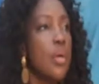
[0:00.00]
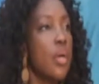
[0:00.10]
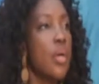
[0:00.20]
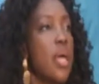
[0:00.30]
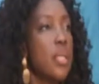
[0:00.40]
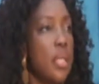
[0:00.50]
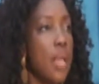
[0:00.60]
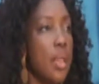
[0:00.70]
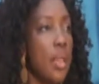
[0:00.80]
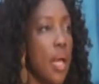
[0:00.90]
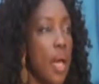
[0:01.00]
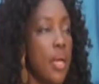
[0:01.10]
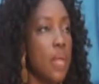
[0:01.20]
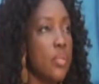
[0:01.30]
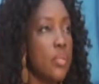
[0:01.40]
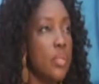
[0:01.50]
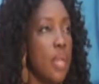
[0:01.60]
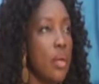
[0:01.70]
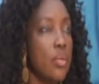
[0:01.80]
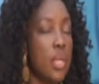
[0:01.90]
And I sat there, and I stood
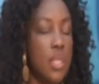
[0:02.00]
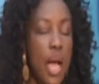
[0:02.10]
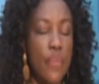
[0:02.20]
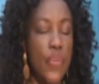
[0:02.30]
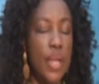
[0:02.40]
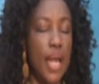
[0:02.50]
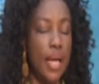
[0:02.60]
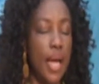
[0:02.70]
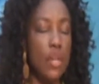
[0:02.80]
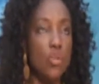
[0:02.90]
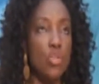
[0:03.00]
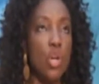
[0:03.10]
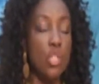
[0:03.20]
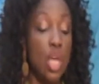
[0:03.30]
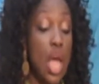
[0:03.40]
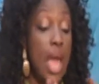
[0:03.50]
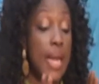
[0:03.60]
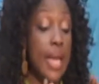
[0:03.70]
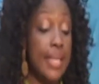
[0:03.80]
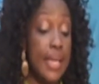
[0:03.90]
there on stage. I felt like I should just
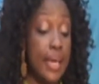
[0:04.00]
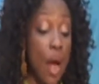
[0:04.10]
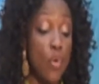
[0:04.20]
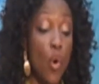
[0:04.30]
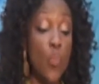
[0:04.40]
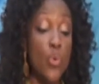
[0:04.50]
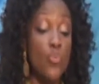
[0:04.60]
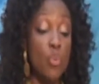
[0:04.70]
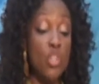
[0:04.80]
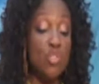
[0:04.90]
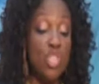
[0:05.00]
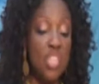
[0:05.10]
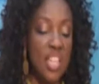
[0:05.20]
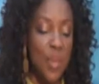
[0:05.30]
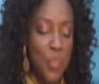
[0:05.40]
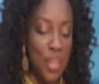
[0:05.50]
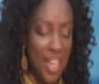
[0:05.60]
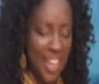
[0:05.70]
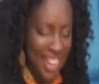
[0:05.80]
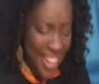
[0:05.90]
let the ground open for me to disappear.
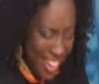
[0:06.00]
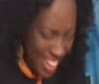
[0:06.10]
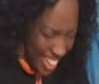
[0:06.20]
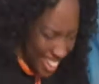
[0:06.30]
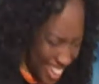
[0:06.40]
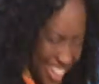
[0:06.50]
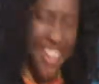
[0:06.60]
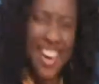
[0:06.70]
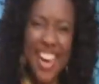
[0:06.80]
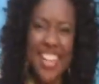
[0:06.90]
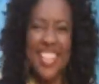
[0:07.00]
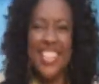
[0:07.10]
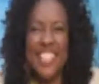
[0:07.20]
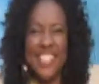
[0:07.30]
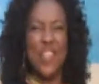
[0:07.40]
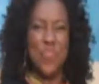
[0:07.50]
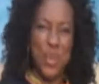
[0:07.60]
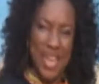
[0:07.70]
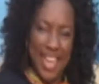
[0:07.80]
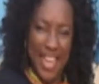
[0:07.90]
I didn't
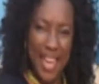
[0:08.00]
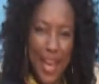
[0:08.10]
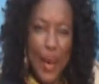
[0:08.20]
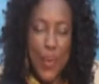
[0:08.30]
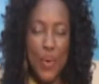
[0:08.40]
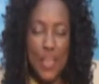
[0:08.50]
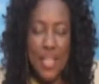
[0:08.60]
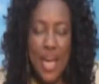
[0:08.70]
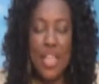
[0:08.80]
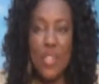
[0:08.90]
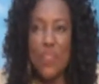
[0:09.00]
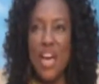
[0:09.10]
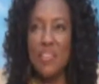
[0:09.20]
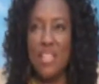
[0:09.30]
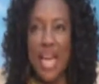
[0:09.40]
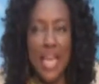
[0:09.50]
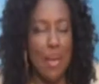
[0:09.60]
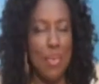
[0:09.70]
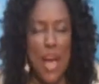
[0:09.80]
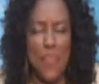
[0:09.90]
disappear. But I survived it. I
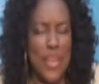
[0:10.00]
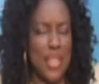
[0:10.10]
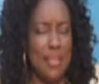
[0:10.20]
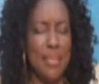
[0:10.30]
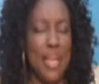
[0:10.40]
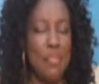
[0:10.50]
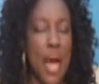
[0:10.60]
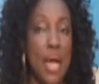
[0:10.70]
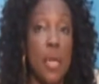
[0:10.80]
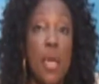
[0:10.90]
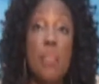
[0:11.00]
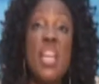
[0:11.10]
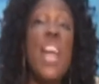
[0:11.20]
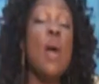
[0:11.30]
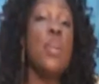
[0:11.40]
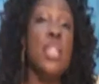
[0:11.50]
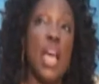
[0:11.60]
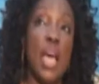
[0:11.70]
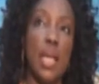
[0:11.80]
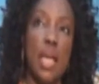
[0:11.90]
came out. I felt really bad. But it happened
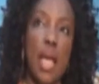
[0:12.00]
again.